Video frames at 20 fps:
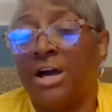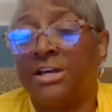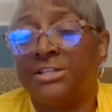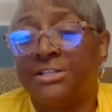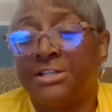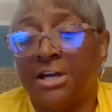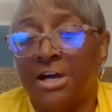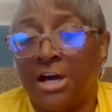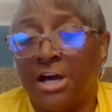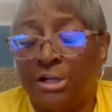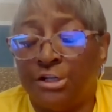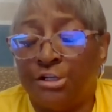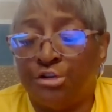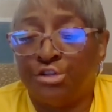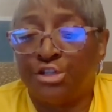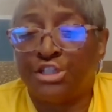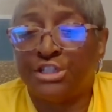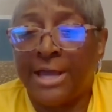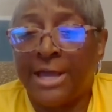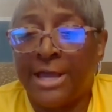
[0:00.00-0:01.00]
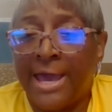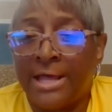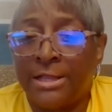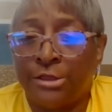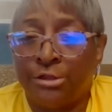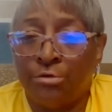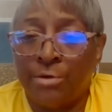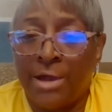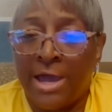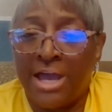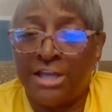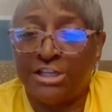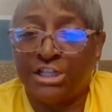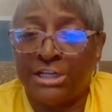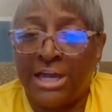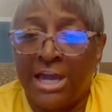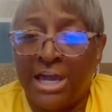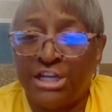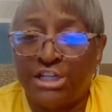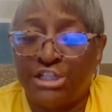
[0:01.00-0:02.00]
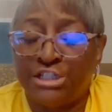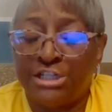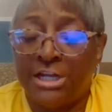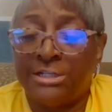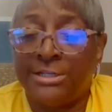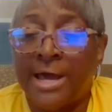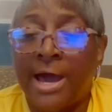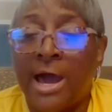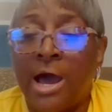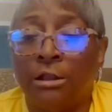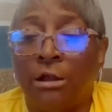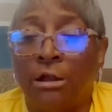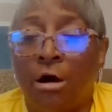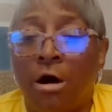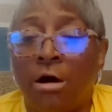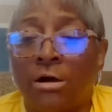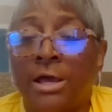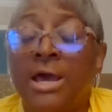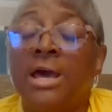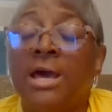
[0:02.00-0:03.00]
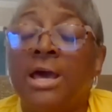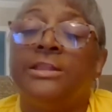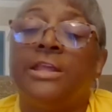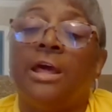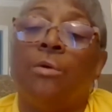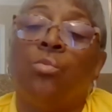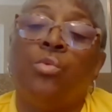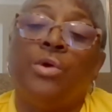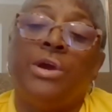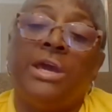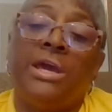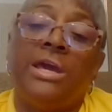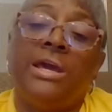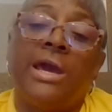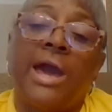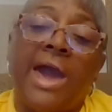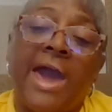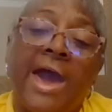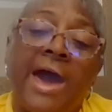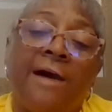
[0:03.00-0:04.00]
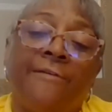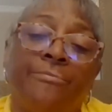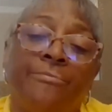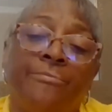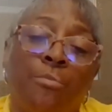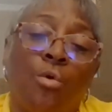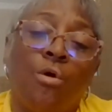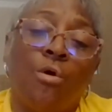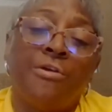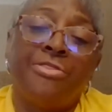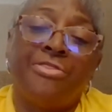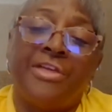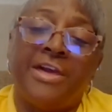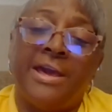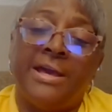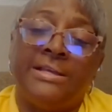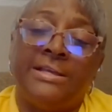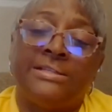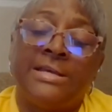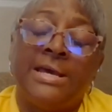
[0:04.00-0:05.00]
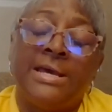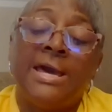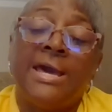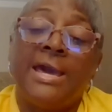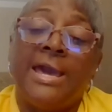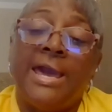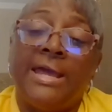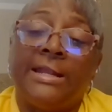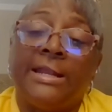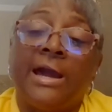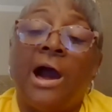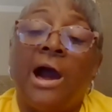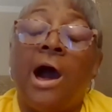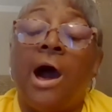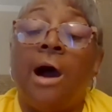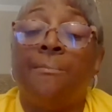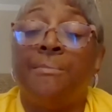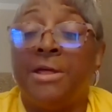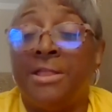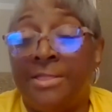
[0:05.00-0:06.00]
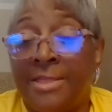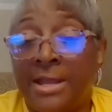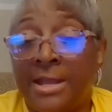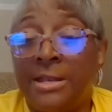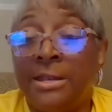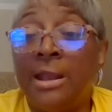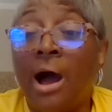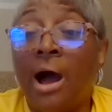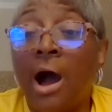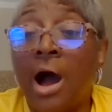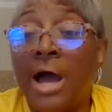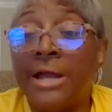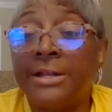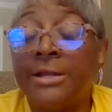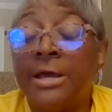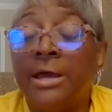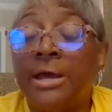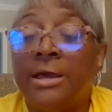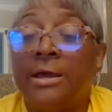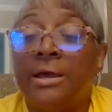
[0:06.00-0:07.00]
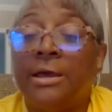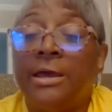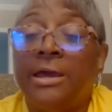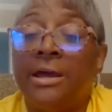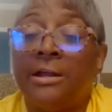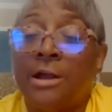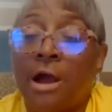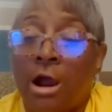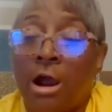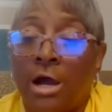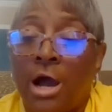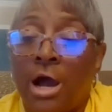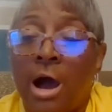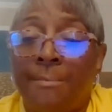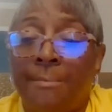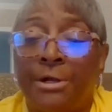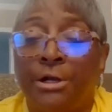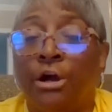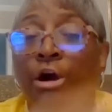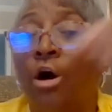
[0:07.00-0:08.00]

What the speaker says: us to understand through education and dialogue that we have more things in common than not in our common